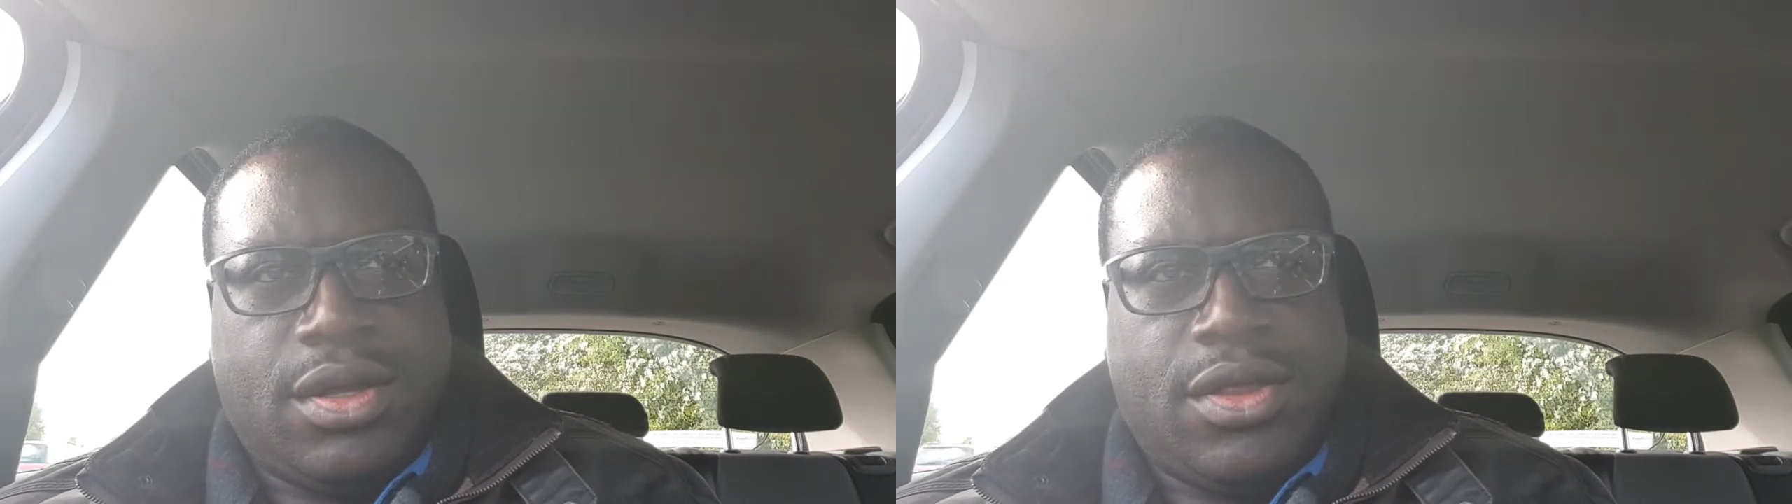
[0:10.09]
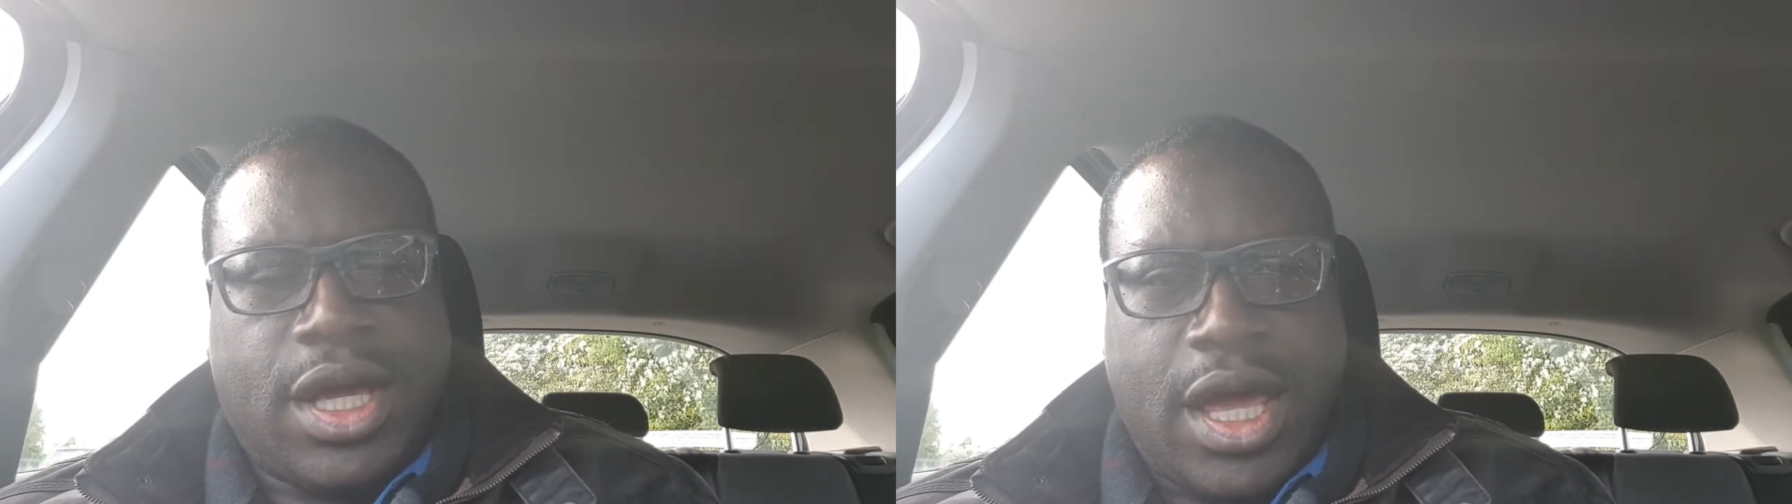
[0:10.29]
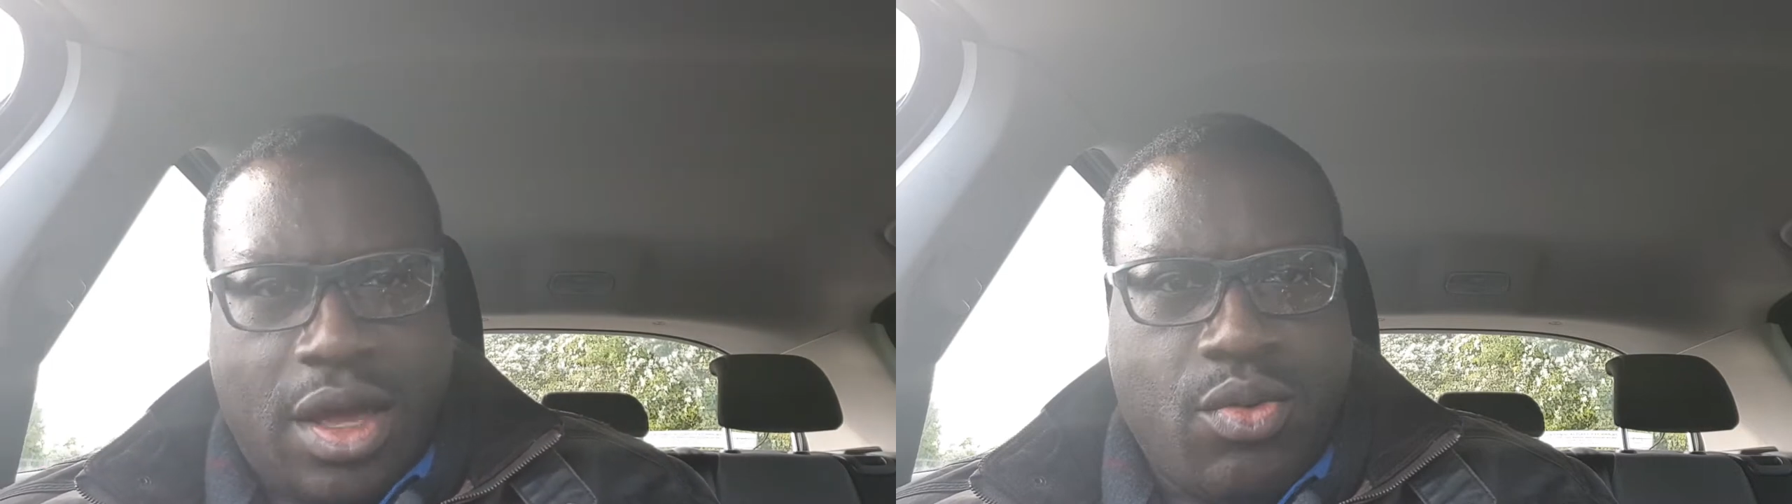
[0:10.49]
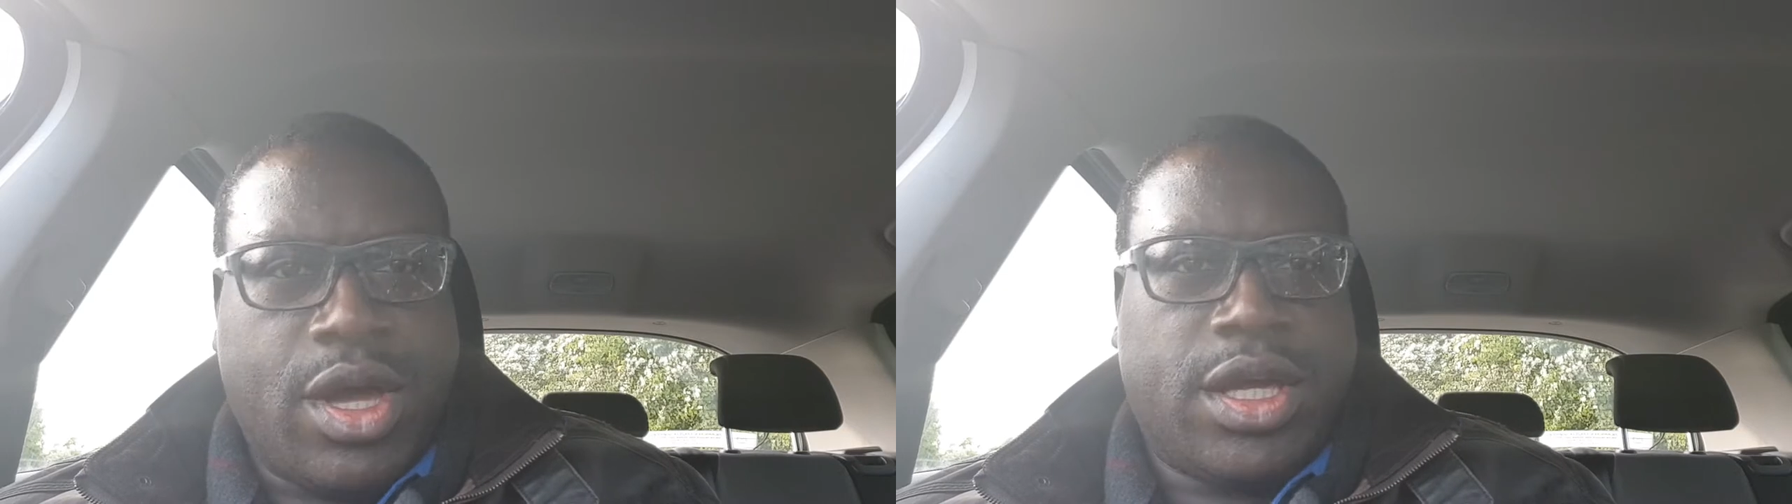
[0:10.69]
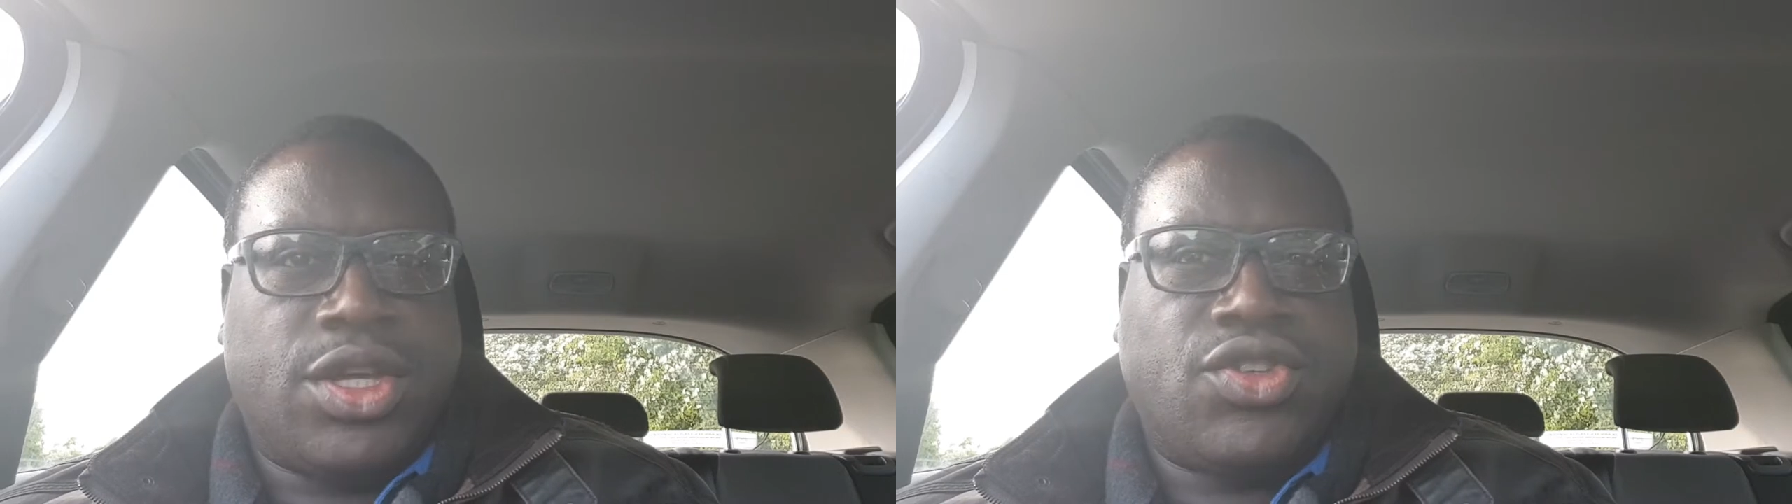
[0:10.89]
the care
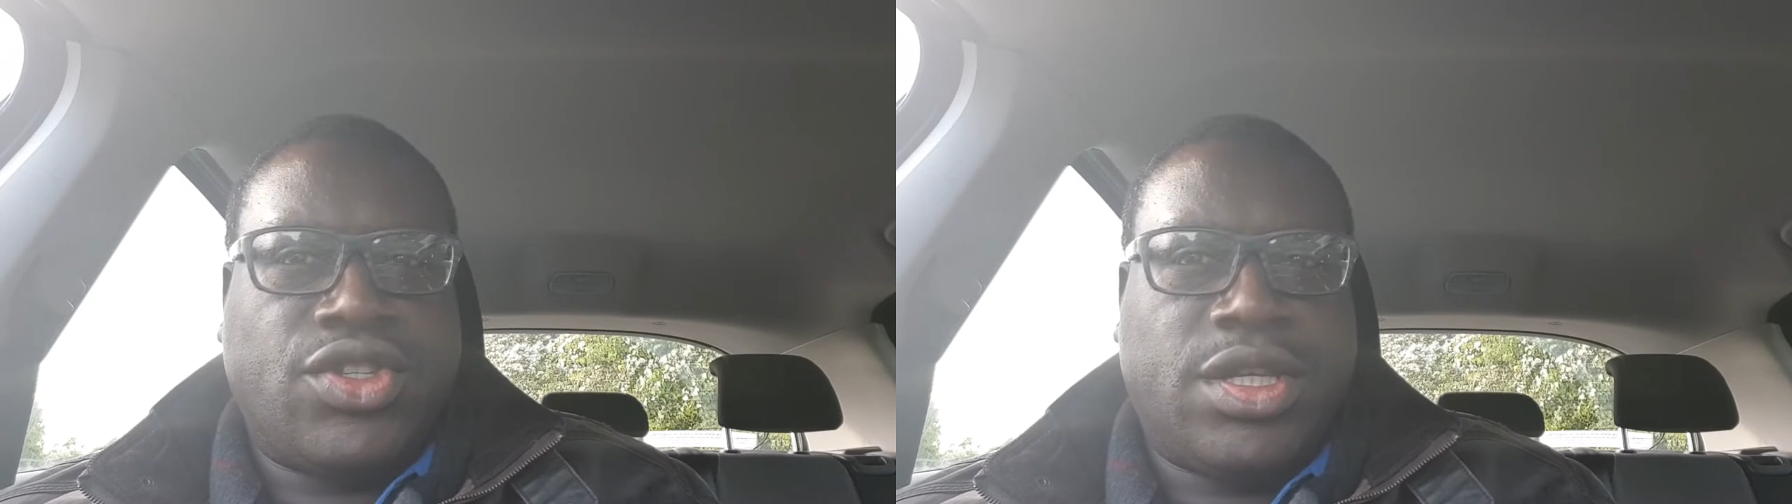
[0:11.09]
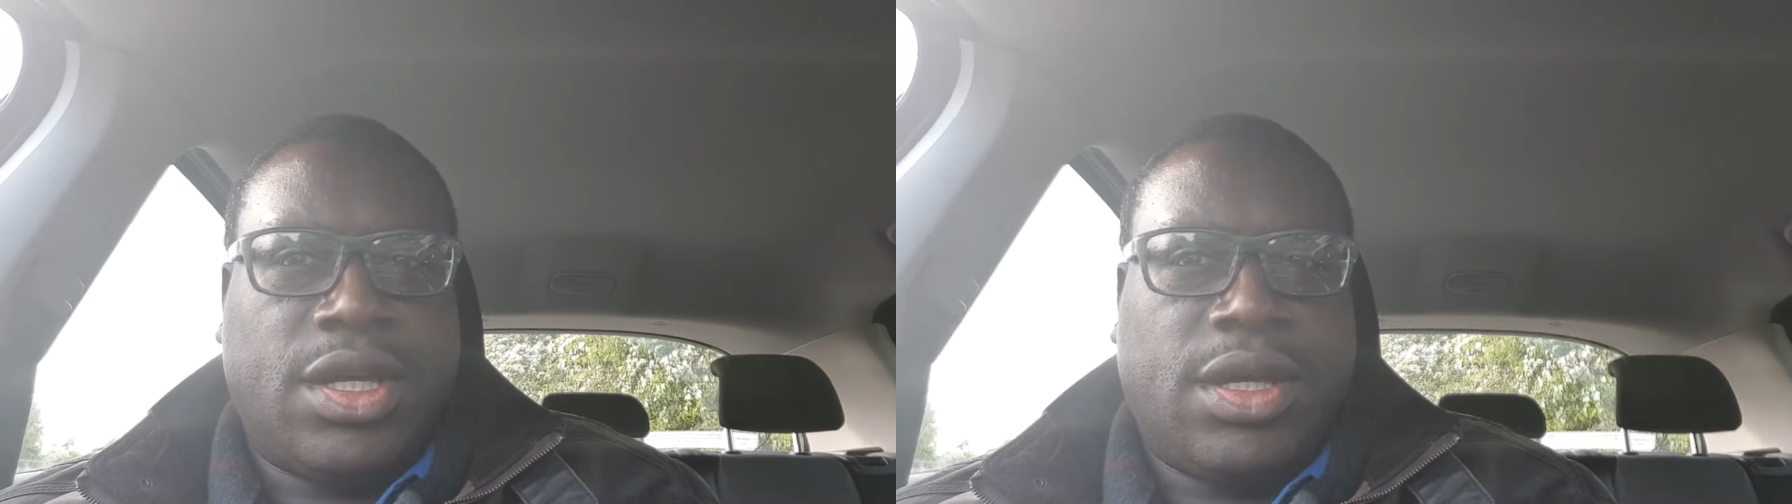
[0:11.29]
workers